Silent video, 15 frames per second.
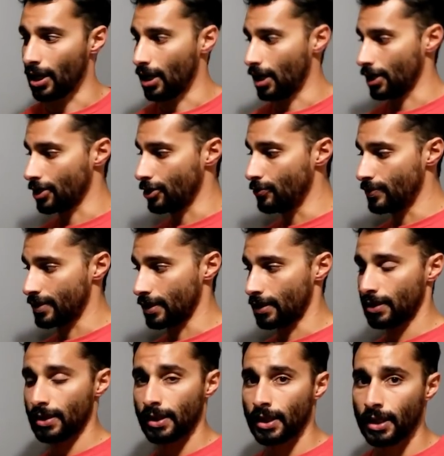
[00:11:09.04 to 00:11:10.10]
use it.
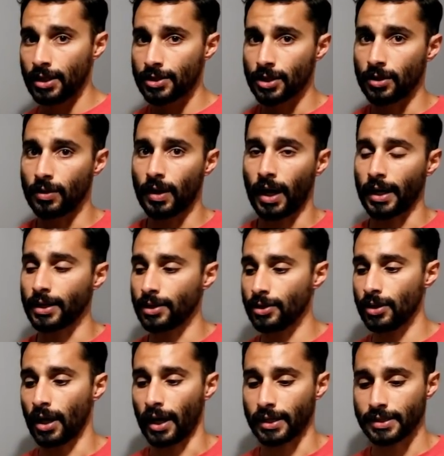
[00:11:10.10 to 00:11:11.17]
So I,
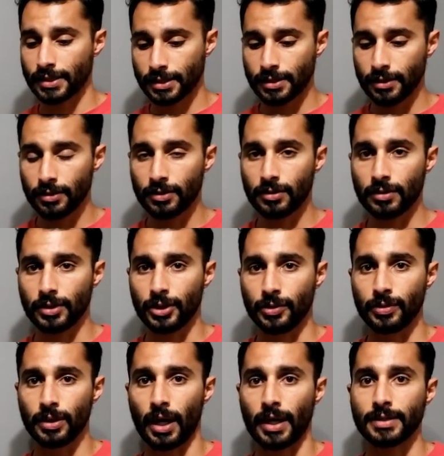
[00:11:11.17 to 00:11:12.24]
I still
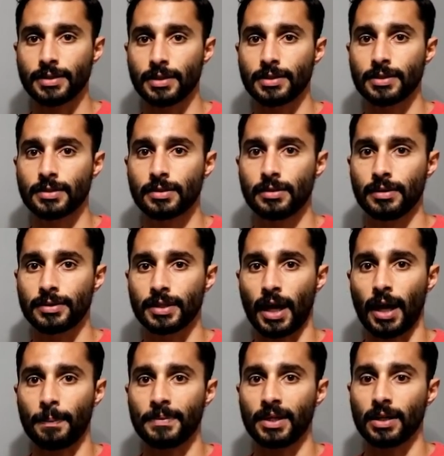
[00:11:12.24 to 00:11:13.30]
utilize this, this
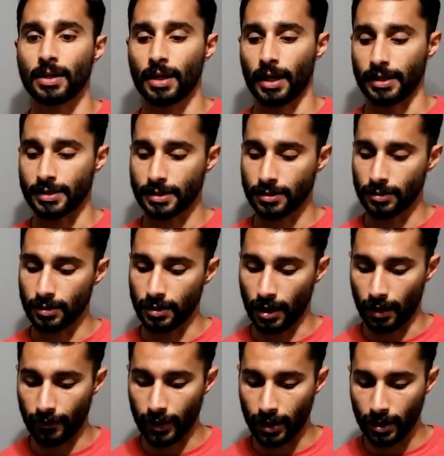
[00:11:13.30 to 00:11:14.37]
optic. I still
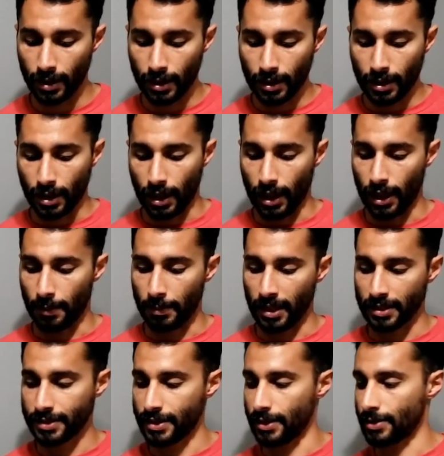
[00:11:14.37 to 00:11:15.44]
love it. Um,
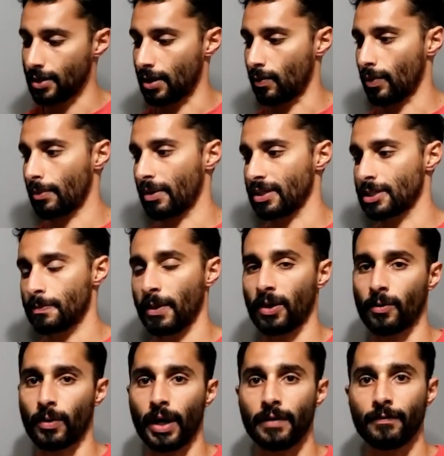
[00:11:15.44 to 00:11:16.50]
it sits on one of my spare
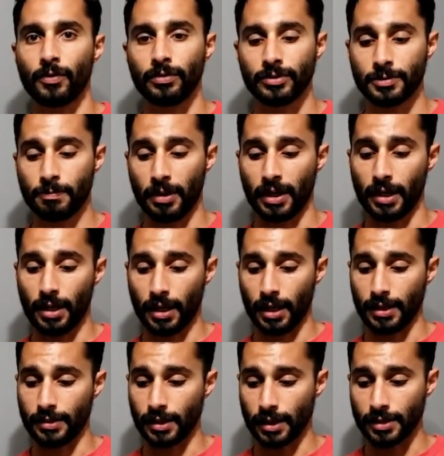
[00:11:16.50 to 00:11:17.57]
rifles, but
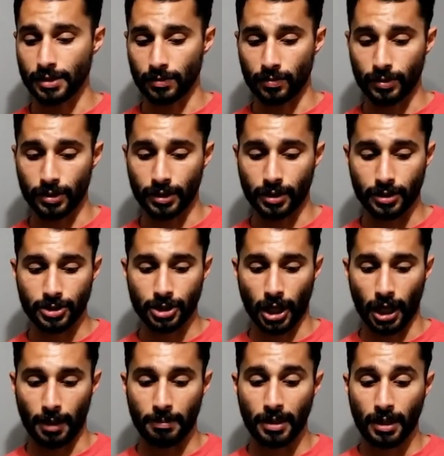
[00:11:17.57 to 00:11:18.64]
it does a really good
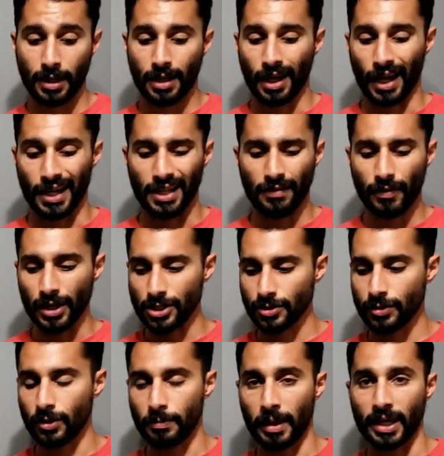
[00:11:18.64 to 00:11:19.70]
job and
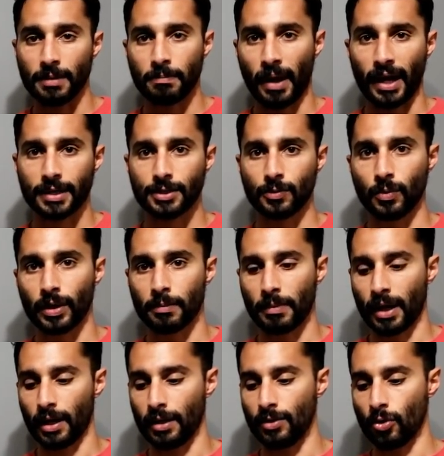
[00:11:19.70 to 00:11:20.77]
eventually will make it back to one of
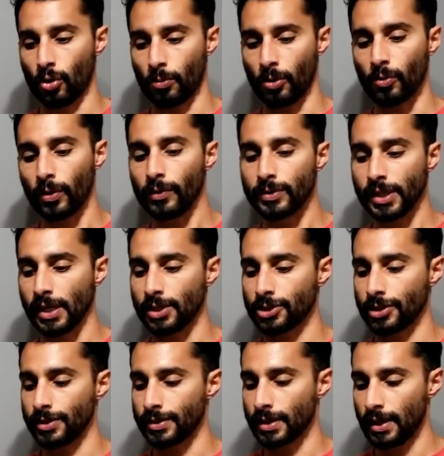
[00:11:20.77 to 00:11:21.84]
my normal
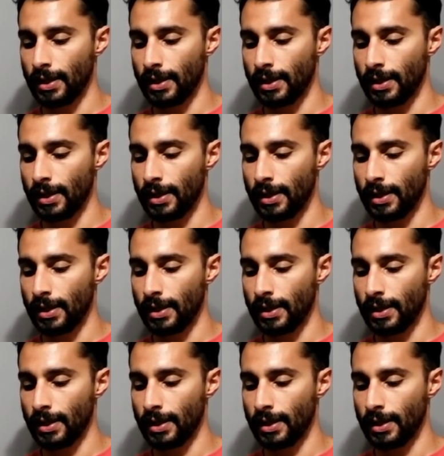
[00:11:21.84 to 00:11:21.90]
rotations,